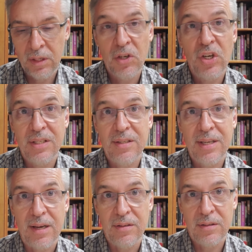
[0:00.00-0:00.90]
Jesus
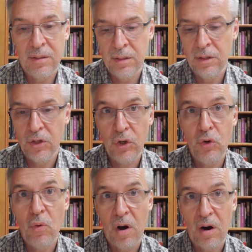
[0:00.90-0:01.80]
says,
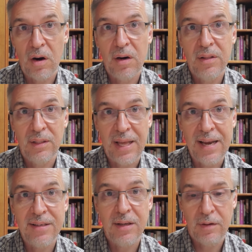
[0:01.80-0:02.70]
You are the
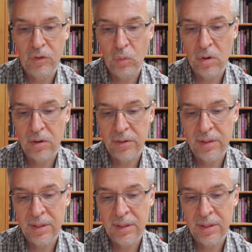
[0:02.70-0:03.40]
light of the world.